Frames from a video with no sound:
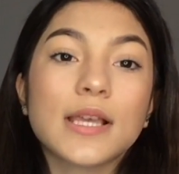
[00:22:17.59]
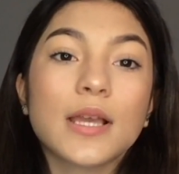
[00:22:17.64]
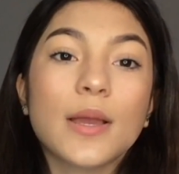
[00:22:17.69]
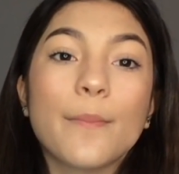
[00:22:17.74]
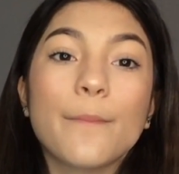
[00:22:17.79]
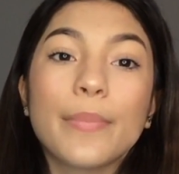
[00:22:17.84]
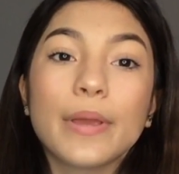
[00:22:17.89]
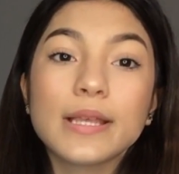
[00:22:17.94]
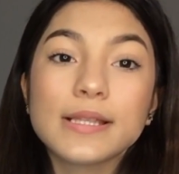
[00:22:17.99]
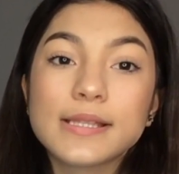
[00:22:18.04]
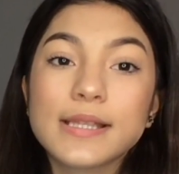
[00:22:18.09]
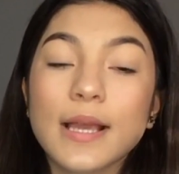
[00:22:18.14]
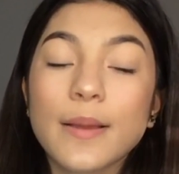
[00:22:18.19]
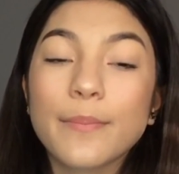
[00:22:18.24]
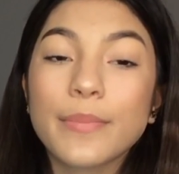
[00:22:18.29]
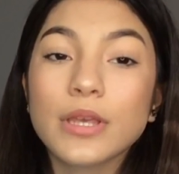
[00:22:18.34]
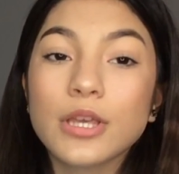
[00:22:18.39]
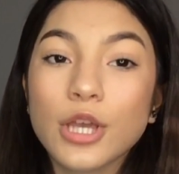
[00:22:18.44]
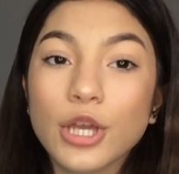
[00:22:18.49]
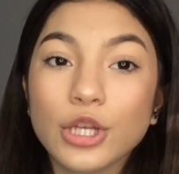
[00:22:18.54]
like a basic
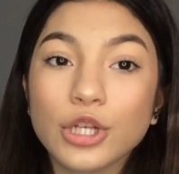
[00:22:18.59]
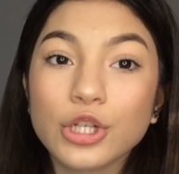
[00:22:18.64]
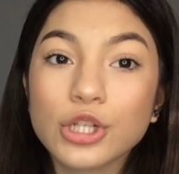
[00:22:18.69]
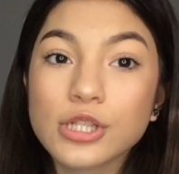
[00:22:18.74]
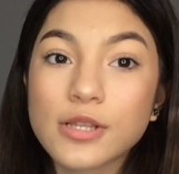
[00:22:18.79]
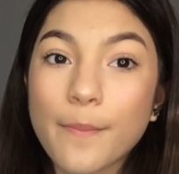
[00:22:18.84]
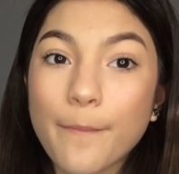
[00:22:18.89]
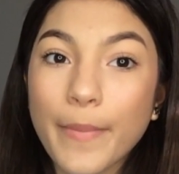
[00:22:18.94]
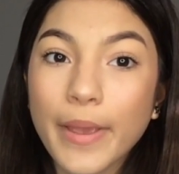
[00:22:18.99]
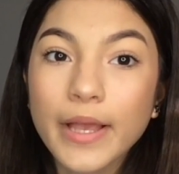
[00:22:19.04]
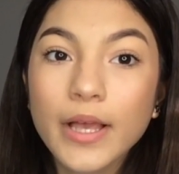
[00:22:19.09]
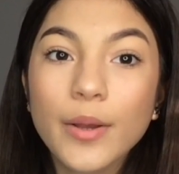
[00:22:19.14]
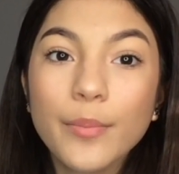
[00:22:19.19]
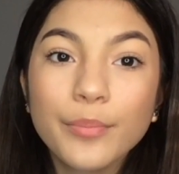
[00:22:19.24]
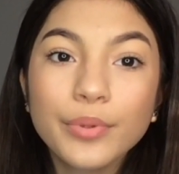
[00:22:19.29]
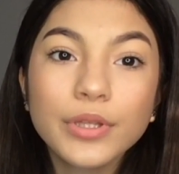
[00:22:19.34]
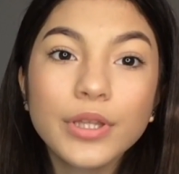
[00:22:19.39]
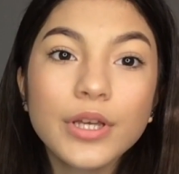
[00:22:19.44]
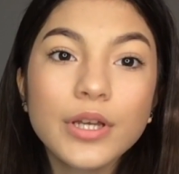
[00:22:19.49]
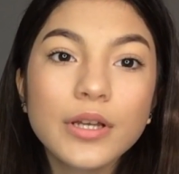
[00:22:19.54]
beginner's
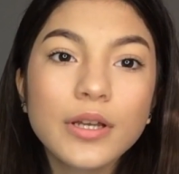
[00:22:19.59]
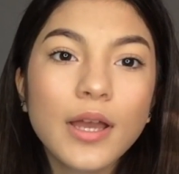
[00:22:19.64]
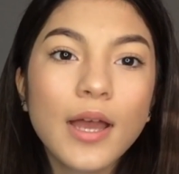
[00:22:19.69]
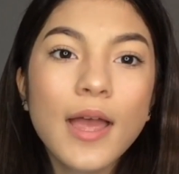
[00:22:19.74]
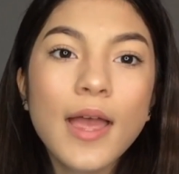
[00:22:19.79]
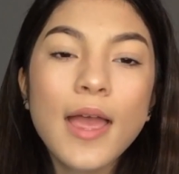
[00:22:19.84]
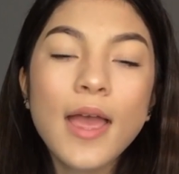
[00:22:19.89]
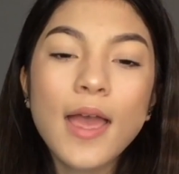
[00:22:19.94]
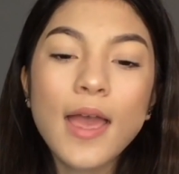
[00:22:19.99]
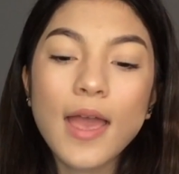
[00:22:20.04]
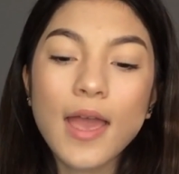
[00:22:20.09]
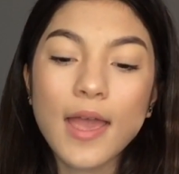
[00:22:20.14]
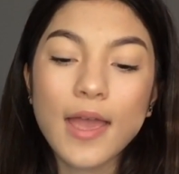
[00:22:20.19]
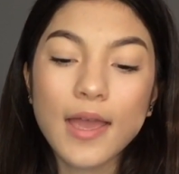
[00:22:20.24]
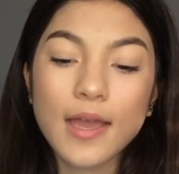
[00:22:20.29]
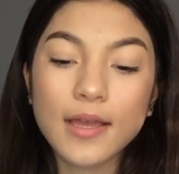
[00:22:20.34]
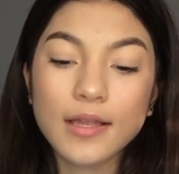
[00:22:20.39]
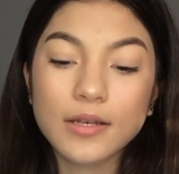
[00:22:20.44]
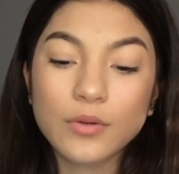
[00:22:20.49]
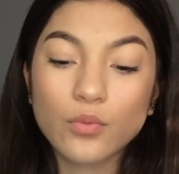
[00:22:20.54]
makeup look.
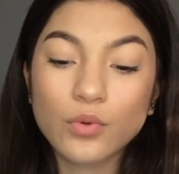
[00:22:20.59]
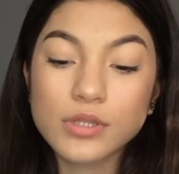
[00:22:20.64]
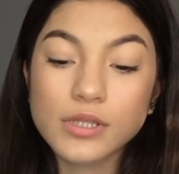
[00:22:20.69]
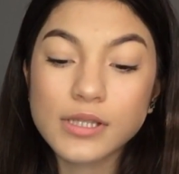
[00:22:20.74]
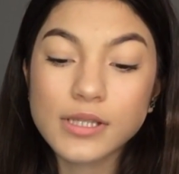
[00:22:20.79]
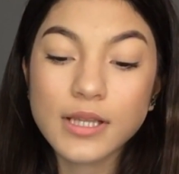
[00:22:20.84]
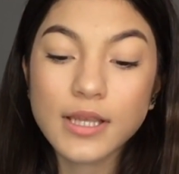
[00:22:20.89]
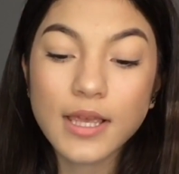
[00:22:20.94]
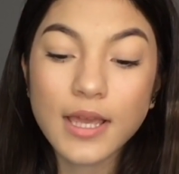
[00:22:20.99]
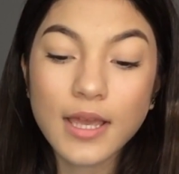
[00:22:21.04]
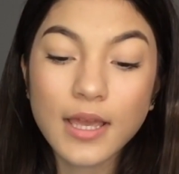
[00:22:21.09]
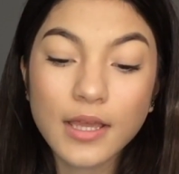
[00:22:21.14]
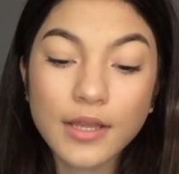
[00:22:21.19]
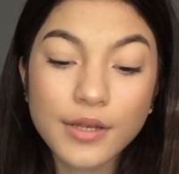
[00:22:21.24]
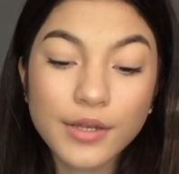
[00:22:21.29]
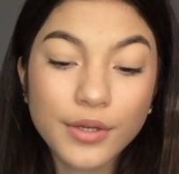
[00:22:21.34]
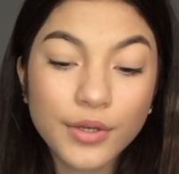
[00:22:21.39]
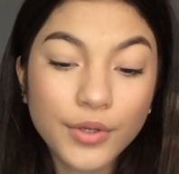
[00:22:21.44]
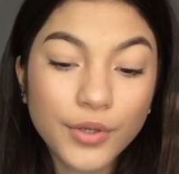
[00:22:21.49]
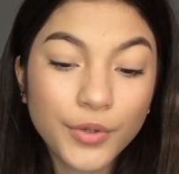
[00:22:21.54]
And once
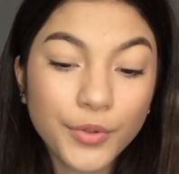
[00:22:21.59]
again,